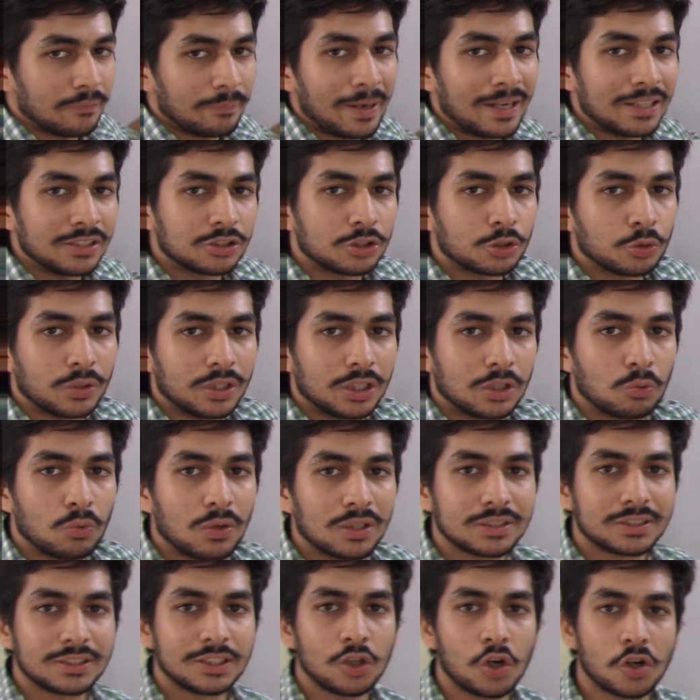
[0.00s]
binds to it,
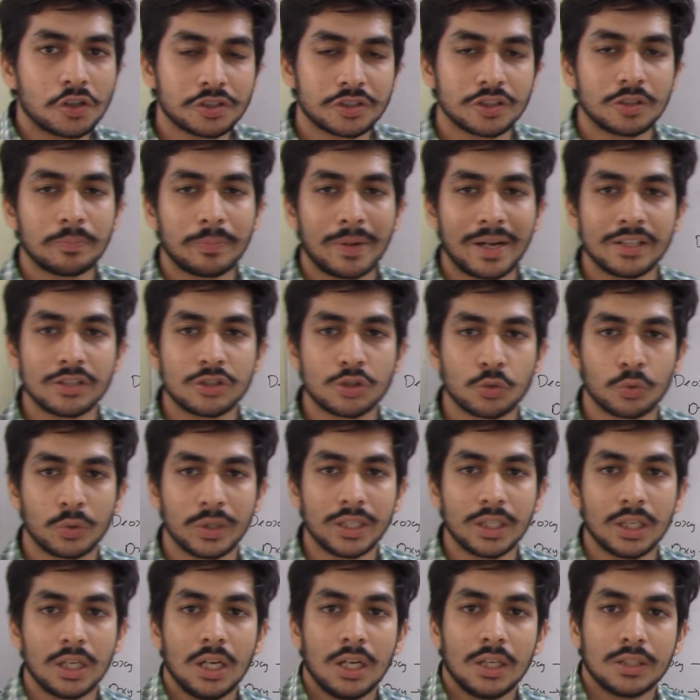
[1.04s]
once the oxygen binds to
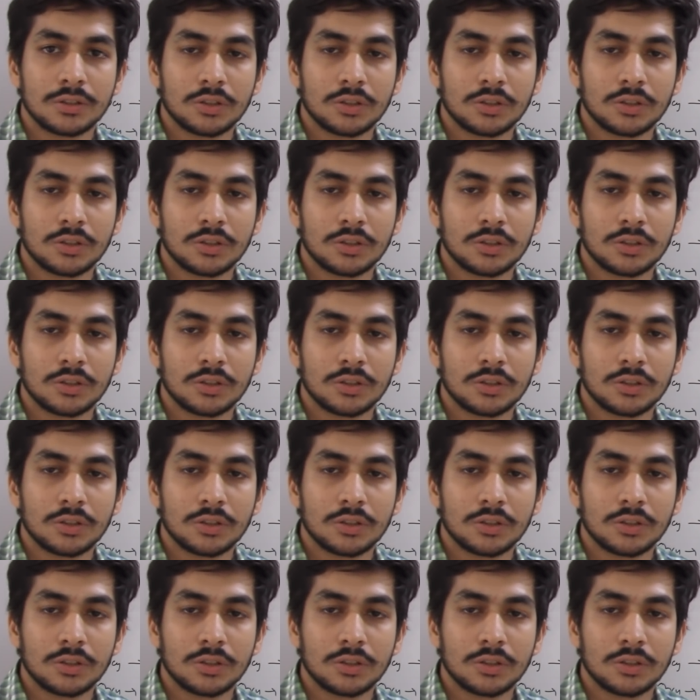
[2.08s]
it,